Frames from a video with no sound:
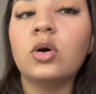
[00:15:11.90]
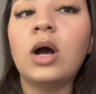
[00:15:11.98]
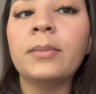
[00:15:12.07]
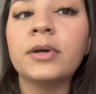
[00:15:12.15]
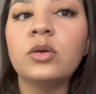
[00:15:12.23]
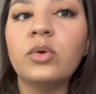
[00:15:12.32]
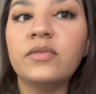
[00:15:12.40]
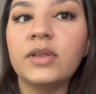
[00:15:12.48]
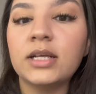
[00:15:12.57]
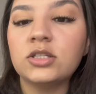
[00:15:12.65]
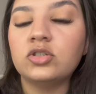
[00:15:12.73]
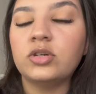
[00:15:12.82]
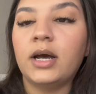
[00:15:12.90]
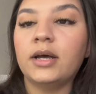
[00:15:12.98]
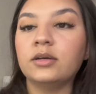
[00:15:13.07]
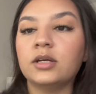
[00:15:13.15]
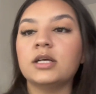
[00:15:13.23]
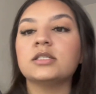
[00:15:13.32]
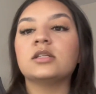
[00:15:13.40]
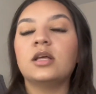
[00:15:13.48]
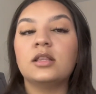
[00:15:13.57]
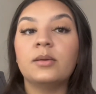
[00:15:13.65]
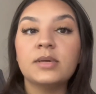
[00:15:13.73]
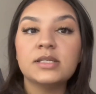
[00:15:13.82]
I'm gonna wait for that to dry, because
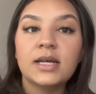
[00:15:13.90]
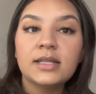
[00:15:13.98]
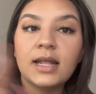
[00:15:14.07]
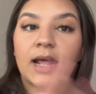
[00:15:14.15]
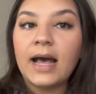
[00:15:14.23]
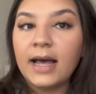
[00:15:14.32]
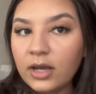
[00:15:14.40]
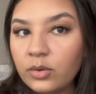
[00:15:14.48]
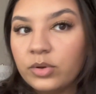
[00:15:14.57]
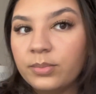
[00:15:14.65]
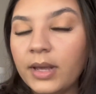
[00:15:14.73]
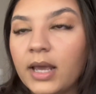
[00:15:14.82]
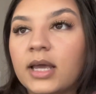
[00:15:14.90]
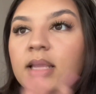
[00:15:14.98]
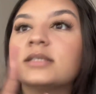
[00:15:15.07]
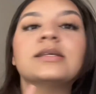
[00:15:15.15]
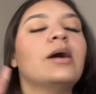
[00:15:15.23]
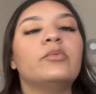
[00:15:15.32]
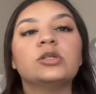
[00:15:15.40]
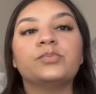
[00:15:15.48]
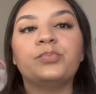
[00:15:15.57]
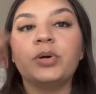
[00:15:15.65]
the mistake that I would make is I would